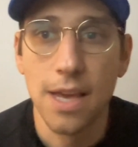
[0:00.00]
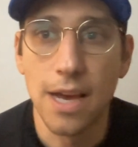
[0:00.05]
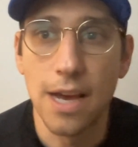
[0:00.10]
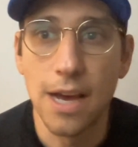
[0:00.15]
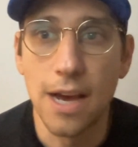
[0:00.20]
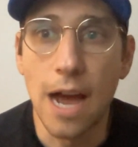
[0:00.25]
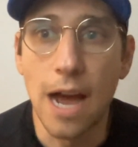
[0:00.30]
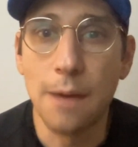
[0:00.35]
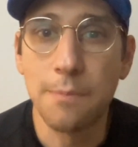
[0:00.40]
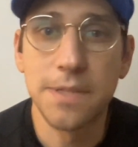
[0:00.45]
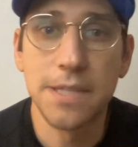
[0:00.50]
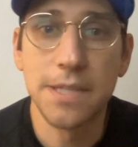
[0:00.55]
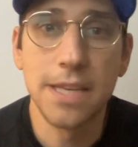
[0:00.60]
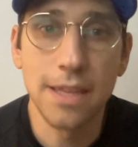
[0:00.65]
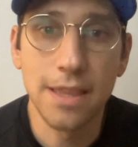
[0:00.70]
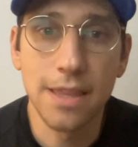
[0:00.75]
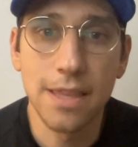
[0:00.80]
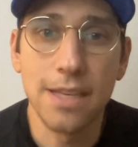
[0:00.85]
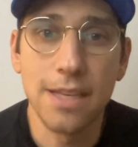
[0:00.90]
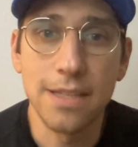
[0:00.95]
I'm
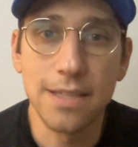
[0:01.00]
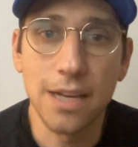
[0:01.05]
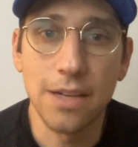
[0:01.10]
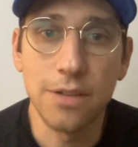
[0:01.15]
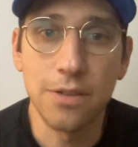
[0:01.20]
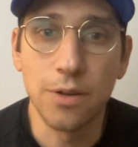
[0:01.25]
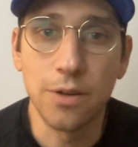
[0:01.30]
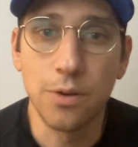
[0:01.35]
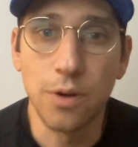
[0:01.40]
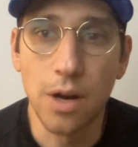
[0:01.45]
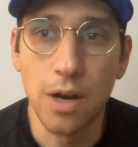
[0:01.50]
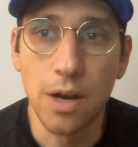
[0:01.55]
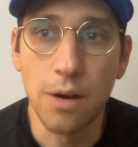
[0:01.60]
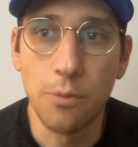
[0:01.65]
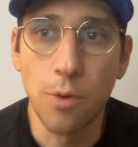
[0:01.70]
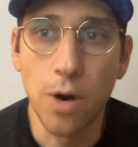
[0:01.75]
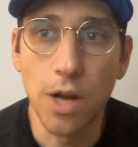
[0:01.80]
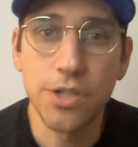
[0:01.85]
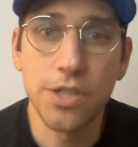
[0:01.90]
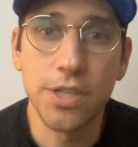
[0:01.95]
seeing things
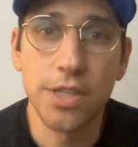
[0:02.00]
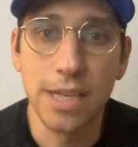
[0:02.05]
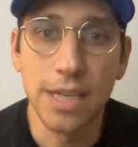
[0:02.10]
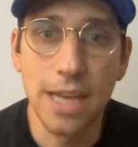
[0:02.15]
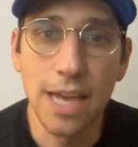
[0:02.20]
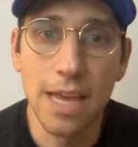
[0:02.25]
out watching the